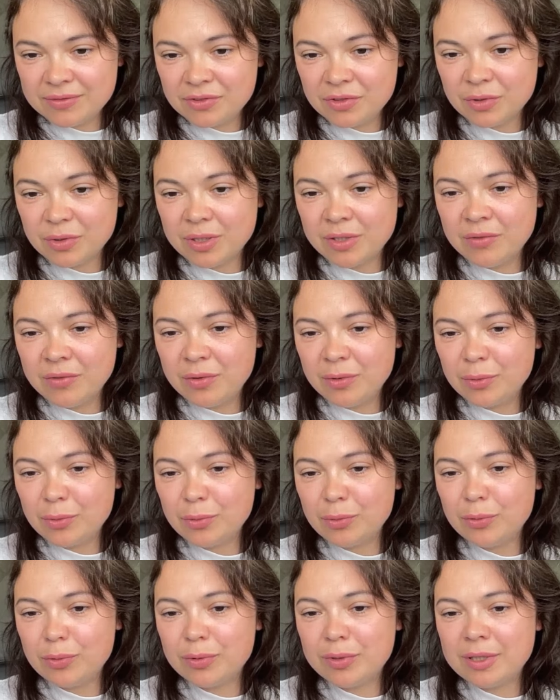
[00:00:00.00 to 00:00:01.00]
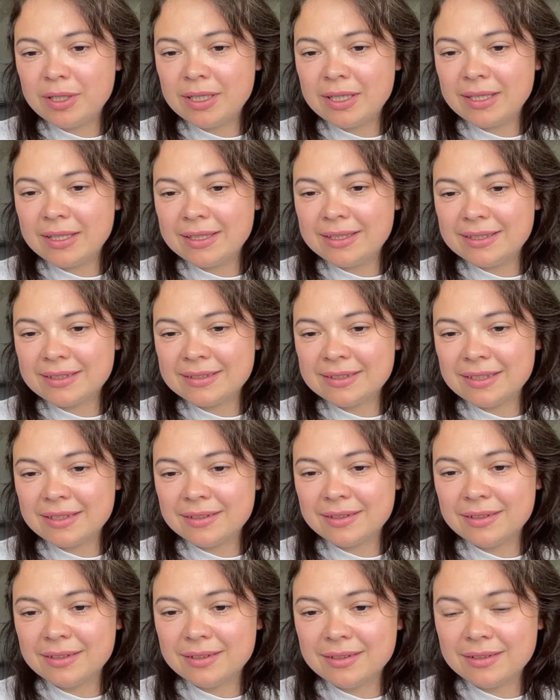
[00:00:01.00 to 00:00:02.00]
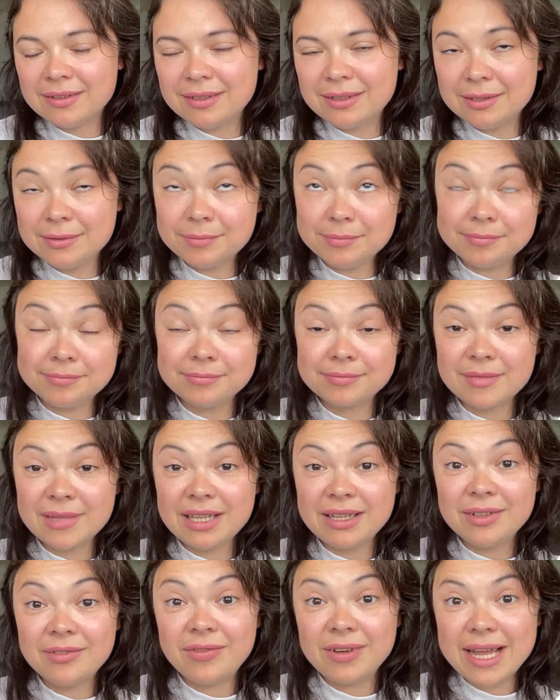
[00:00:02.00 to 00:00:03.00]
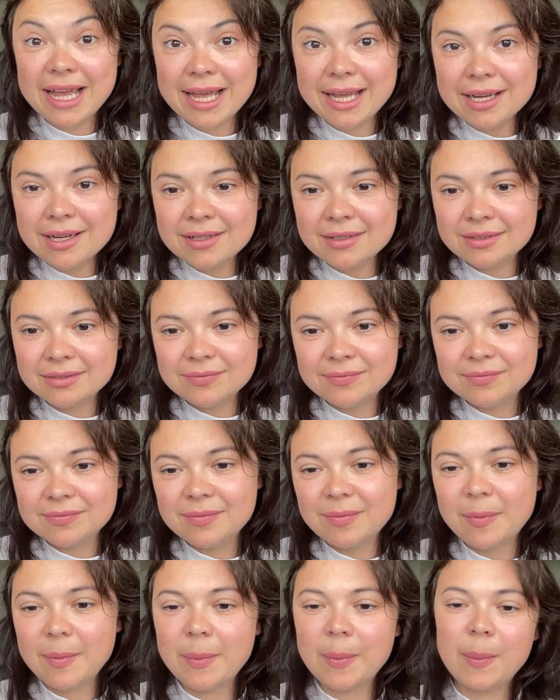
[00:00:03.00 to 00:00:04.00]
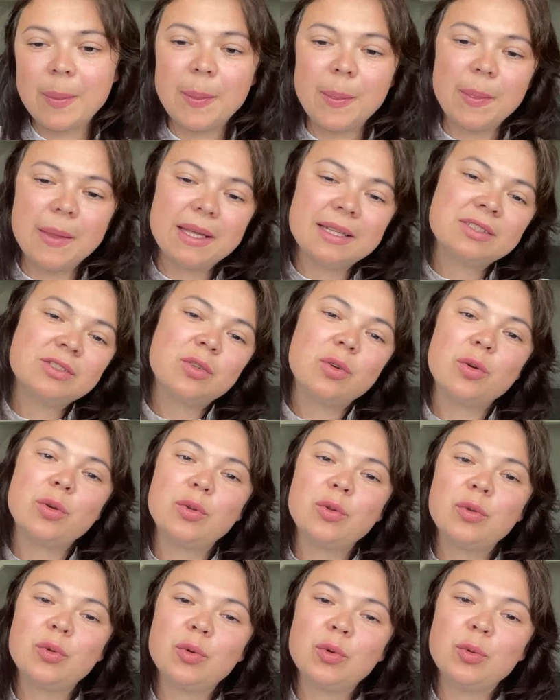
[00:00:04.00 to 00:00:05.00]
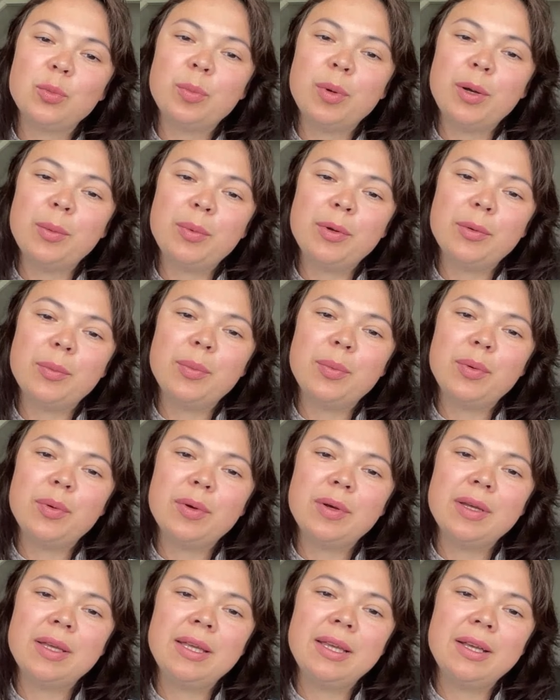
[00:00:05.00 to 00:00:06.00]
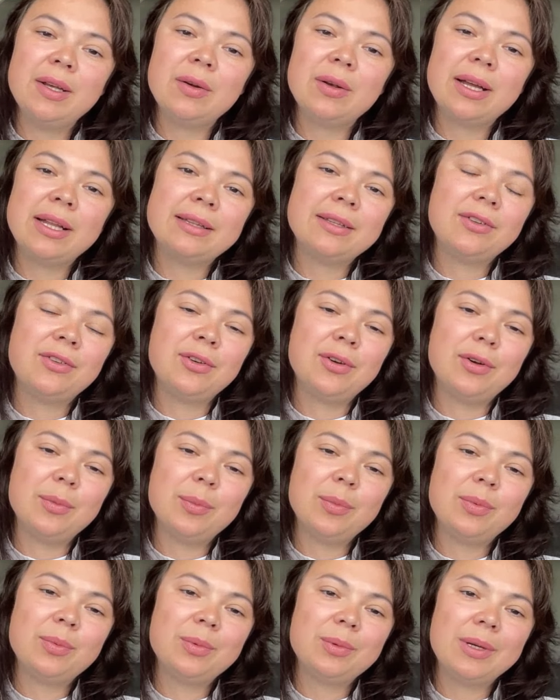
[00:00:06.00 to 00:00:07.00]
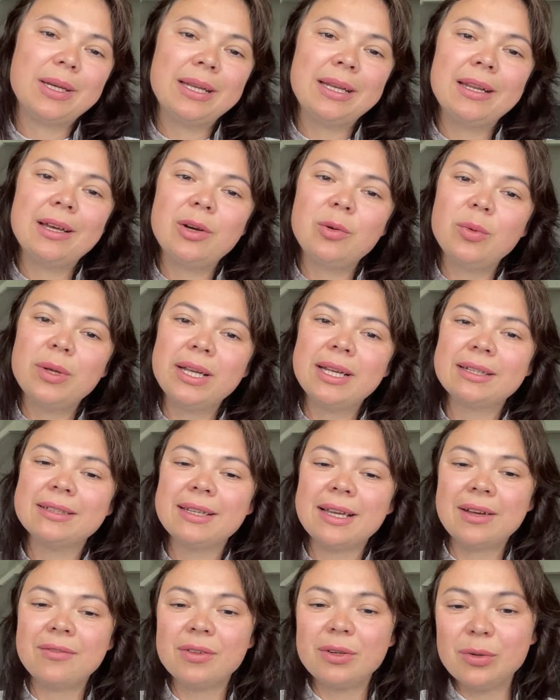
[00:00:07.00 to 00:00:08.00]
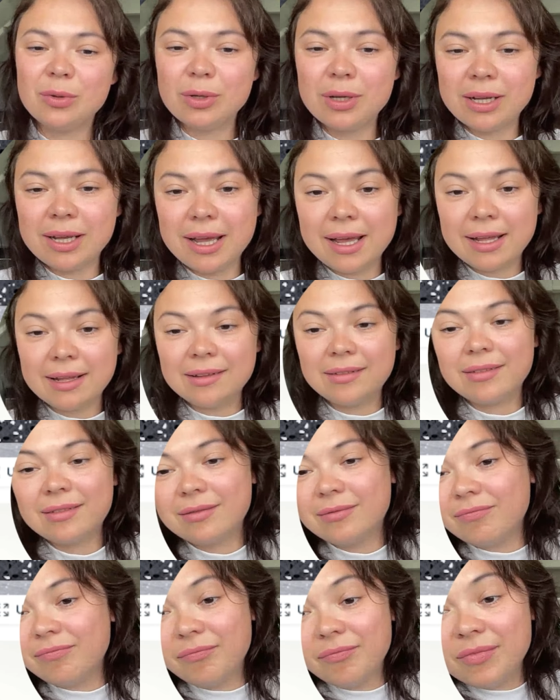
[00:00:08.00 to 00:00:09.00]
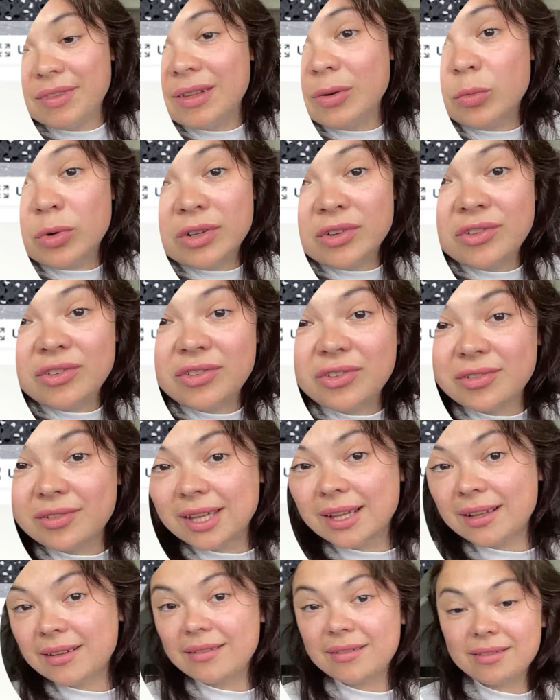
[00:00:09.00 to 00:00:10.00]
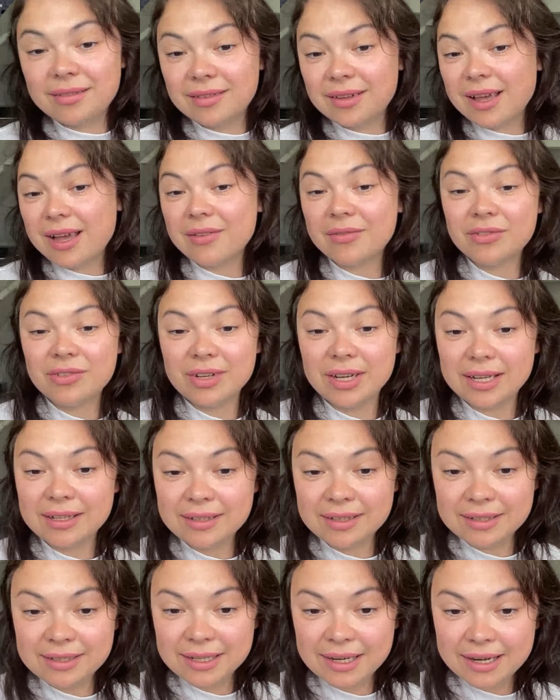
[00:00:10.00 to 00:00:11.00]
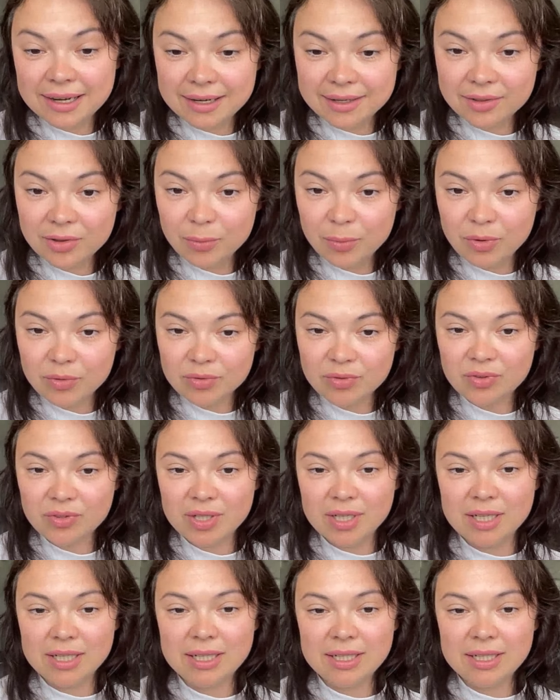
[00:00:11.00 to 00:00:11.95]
So if you click this little flag, it's going to pop up here at the top. And now we can have a look at the ones that I've selected that I like the most.